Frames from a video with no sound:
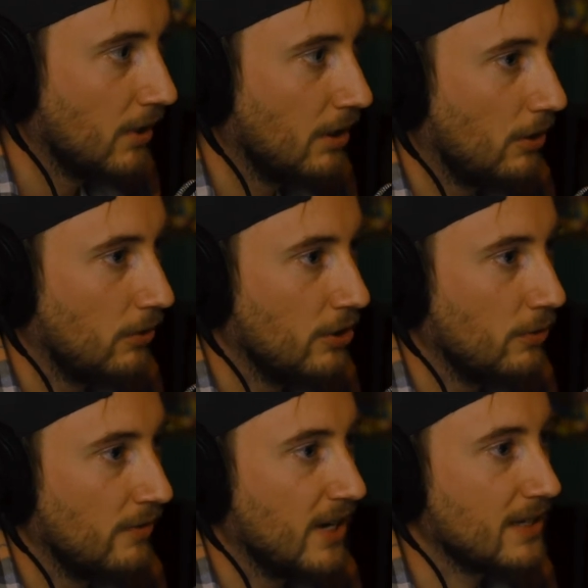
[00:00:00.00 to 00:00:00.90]
You know, you
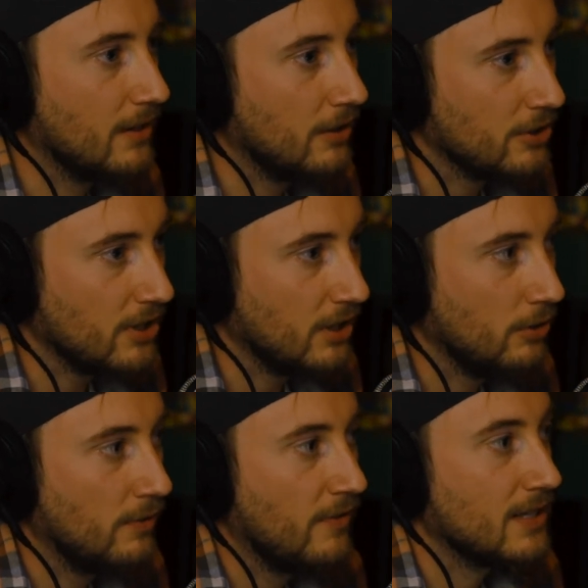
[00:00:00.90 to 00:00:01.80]
invest energy, you
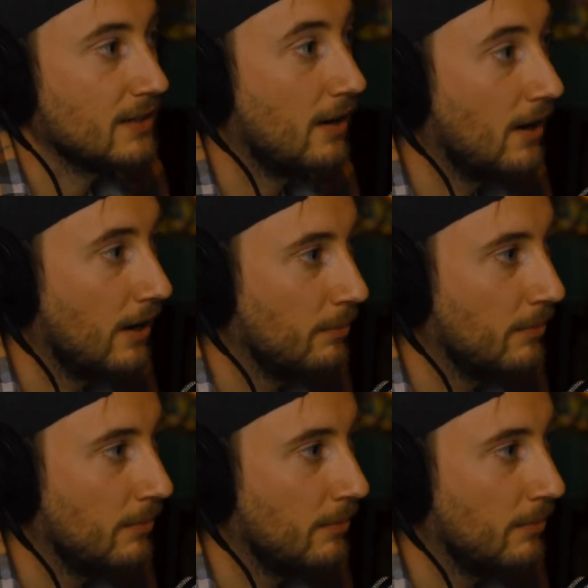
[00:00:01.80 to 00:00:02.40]
invest time.